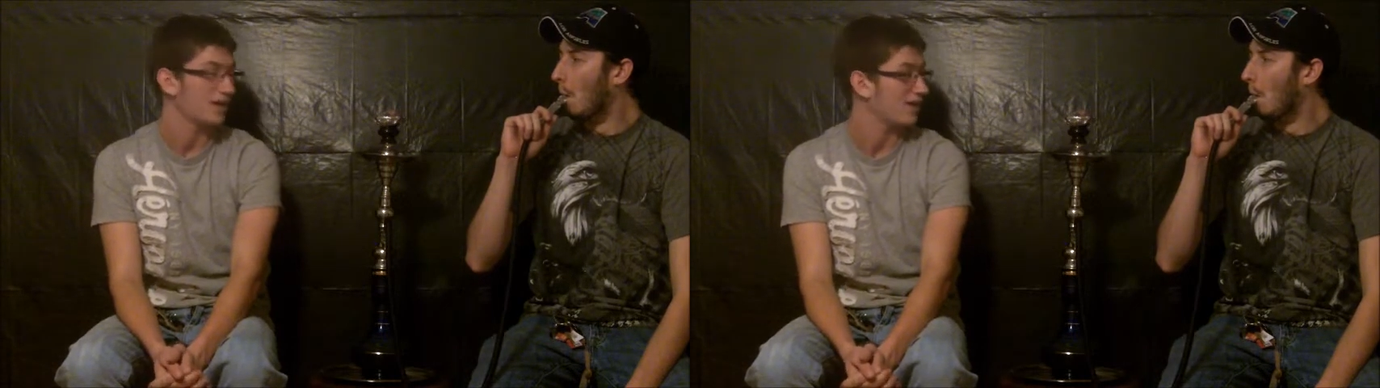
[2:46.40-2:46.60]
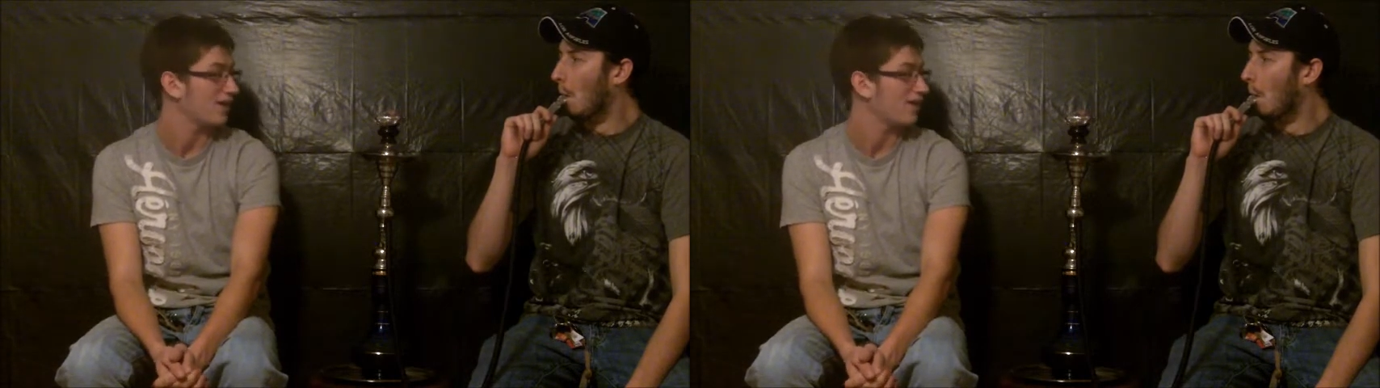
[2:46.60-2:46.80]

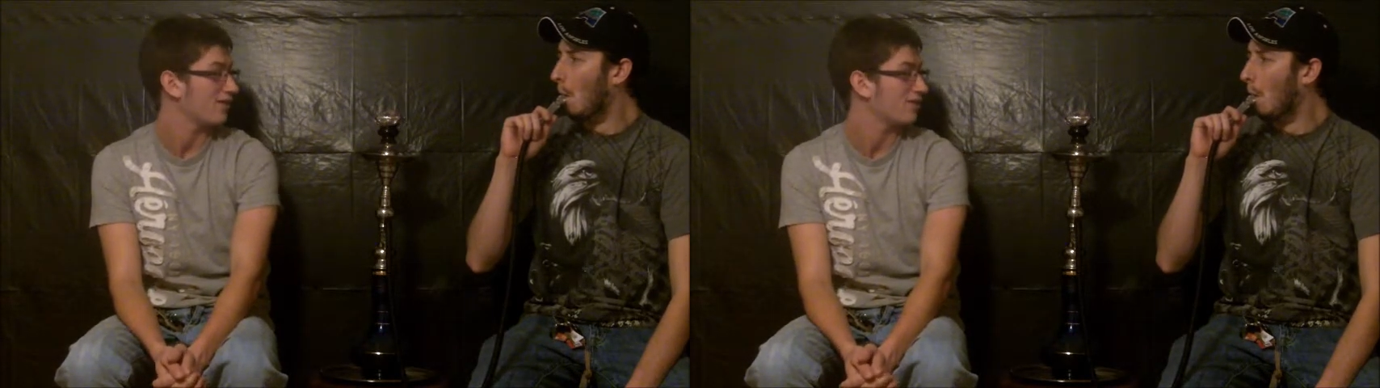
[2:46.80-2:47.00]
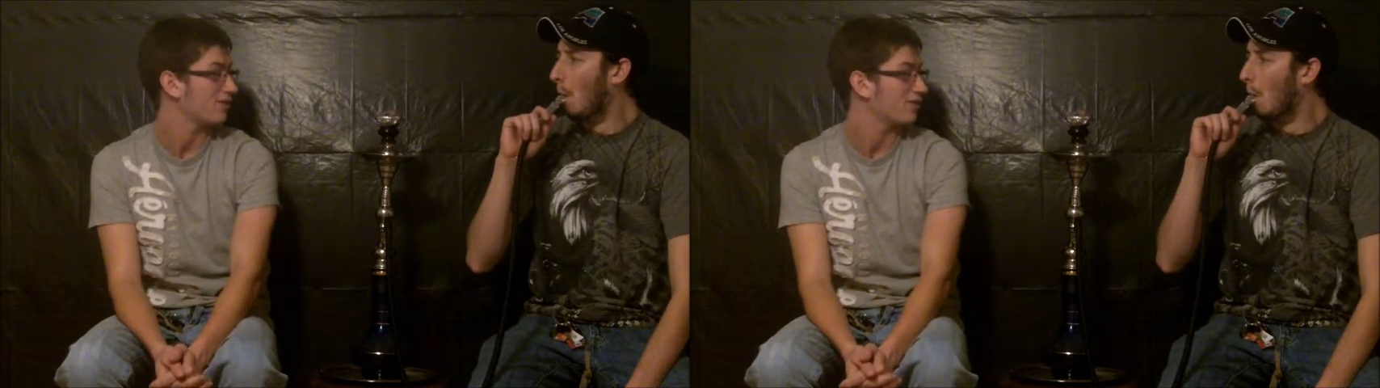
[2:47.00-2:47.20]
Speaker 1: they uh,
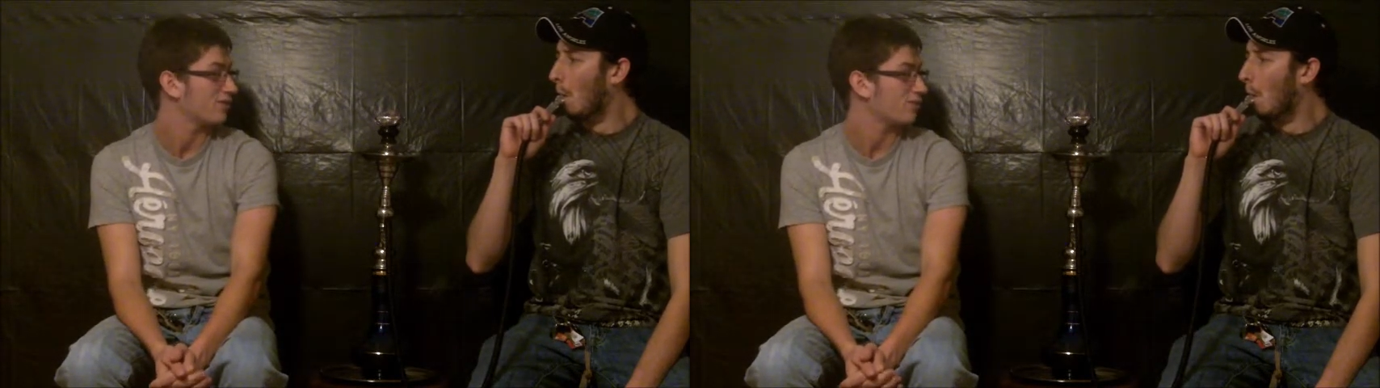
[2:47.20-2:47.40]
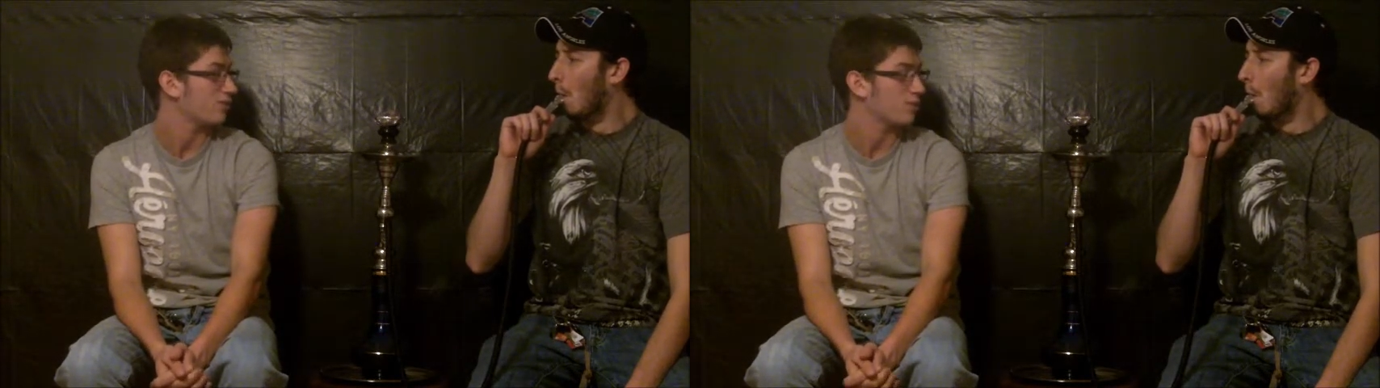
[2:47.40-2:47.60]
they're
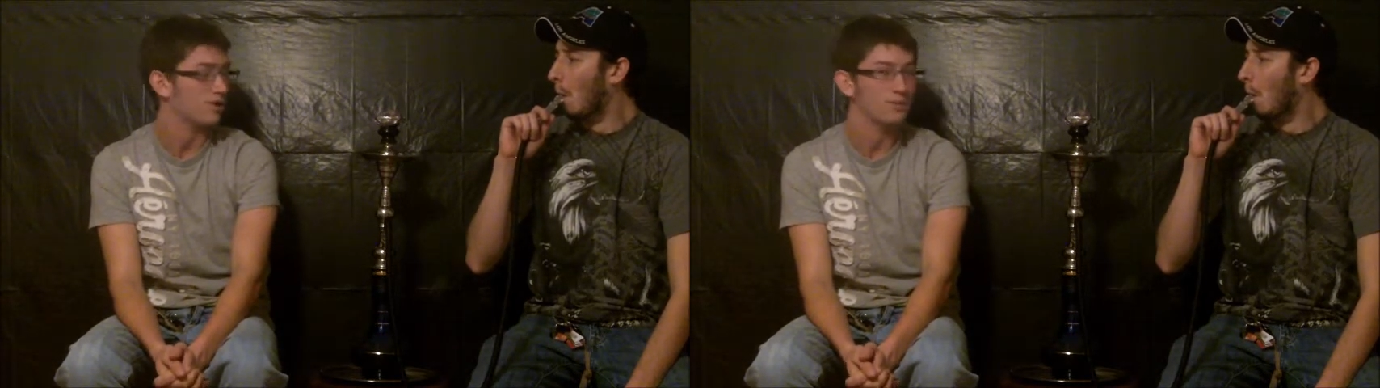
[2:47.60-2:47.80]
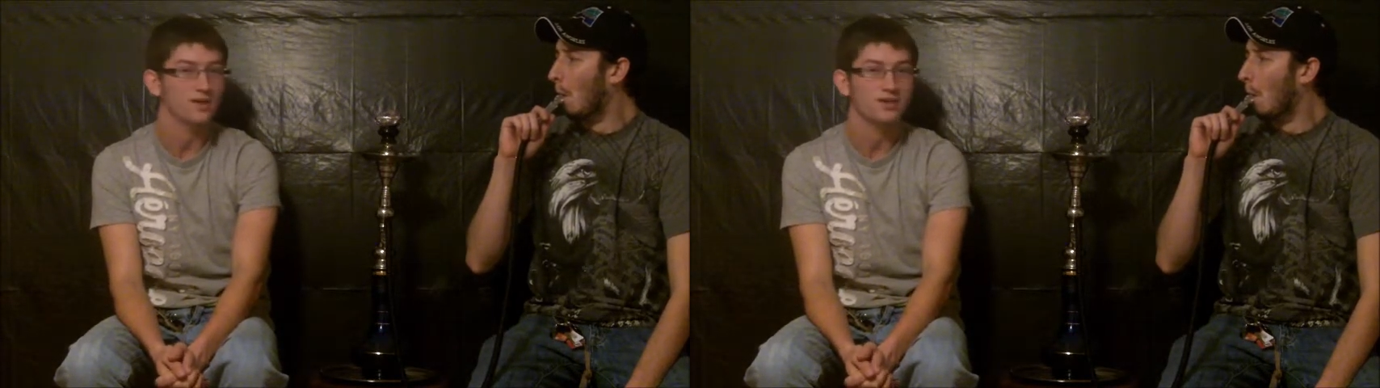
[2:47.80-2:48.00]
they're
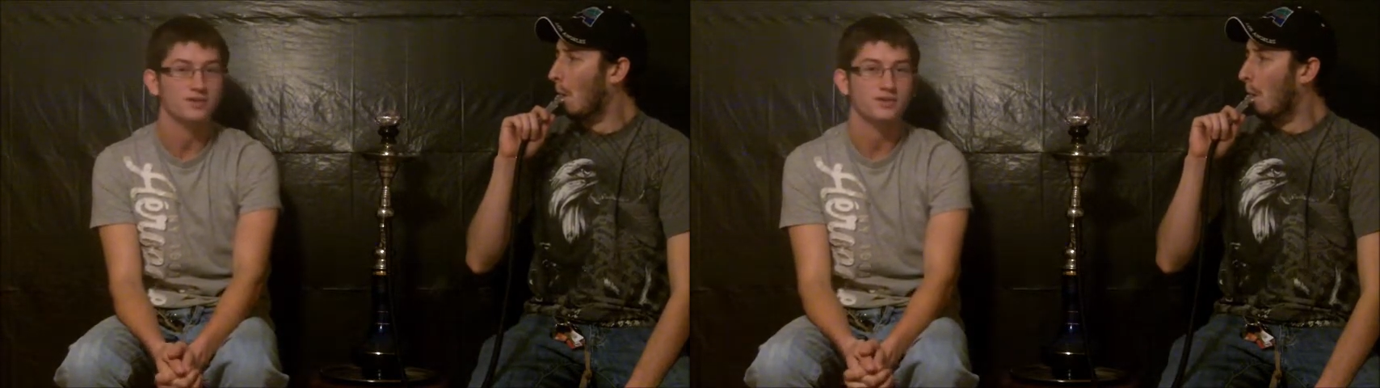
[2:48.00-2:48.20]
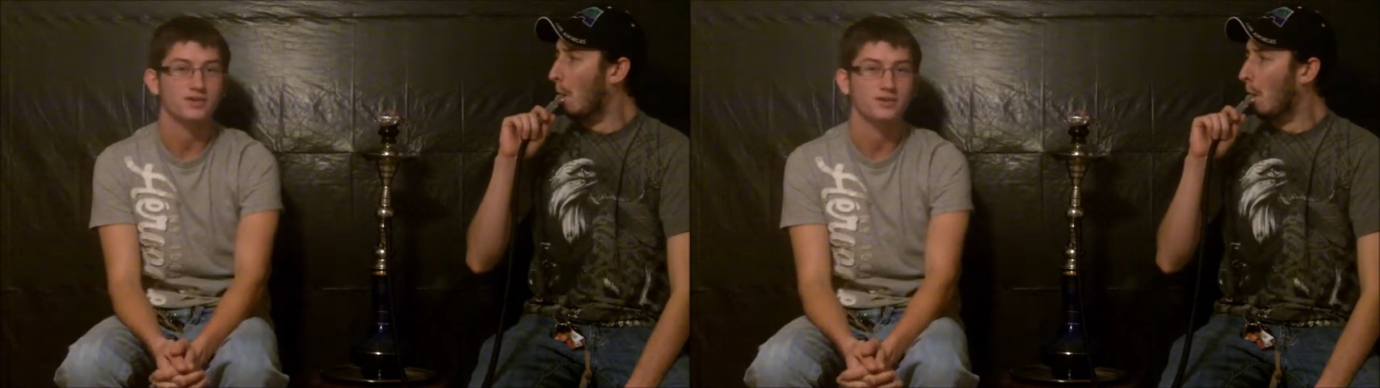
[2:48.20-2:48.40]
pretty big,
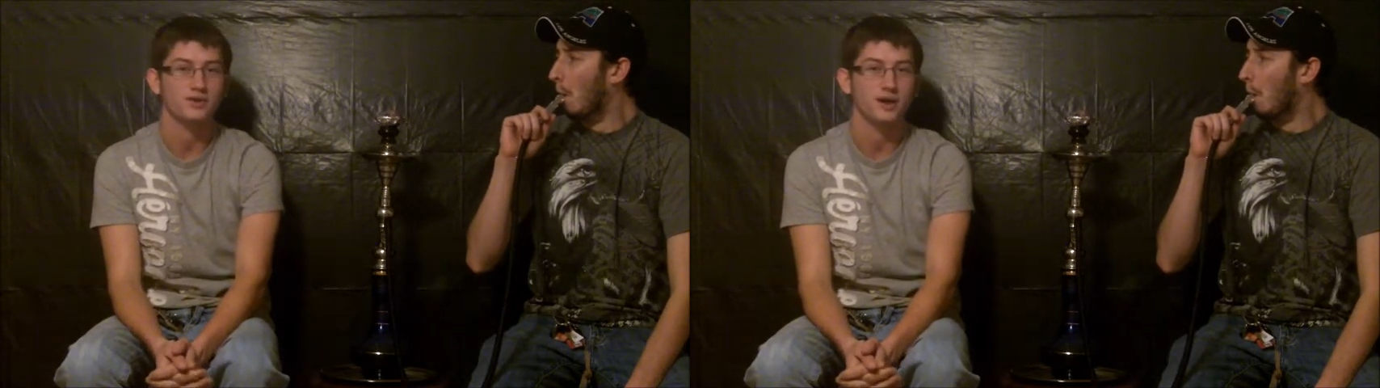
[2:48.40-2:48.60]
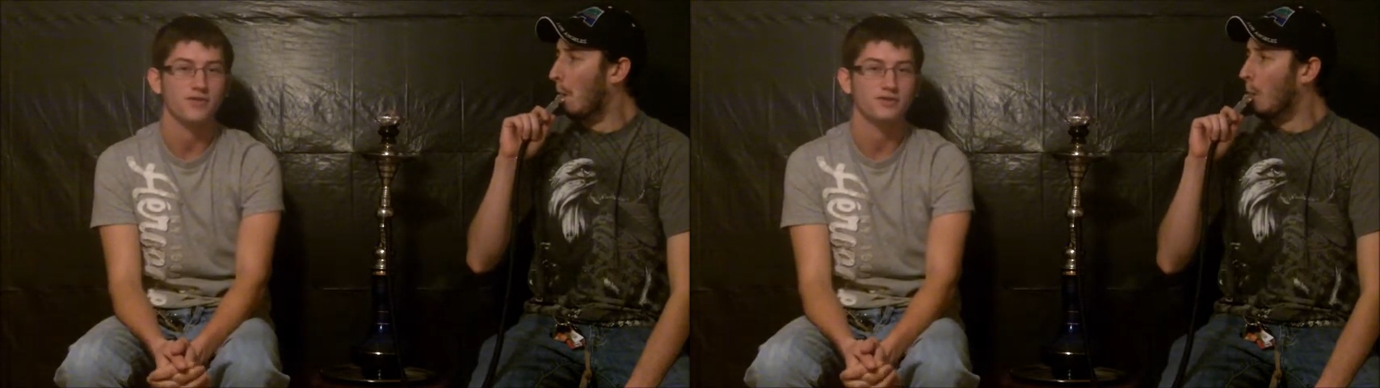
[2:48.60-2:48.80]
so you
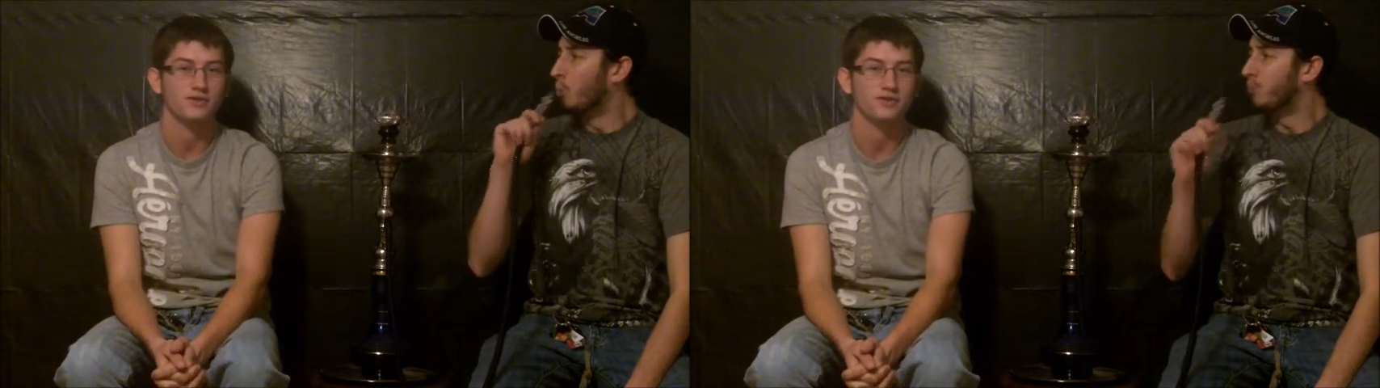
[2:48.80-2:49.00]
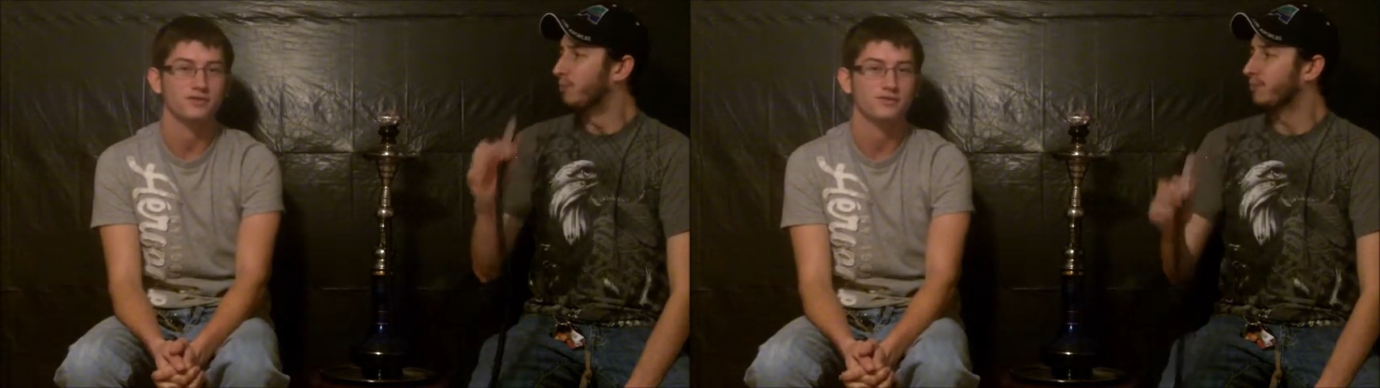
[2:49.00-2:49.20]
don't have
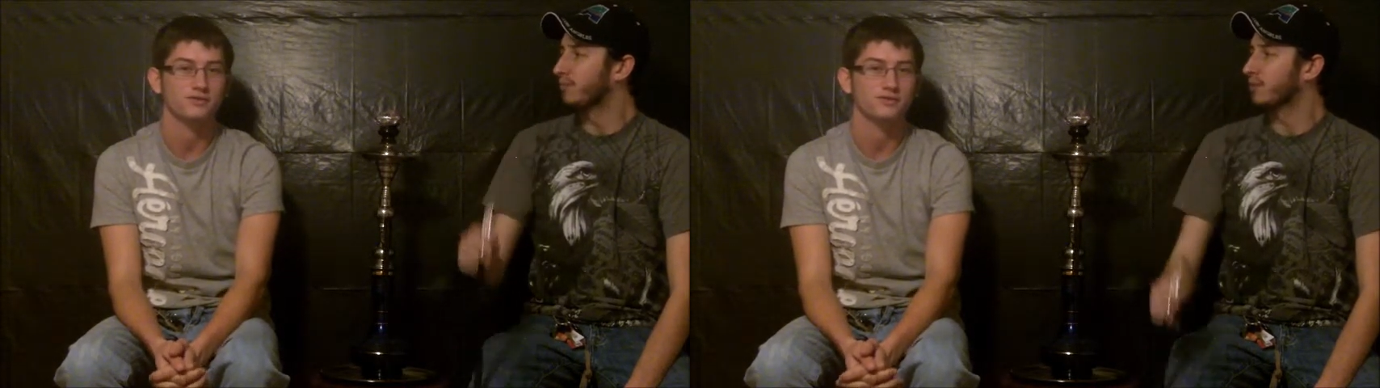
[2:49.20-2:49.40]
to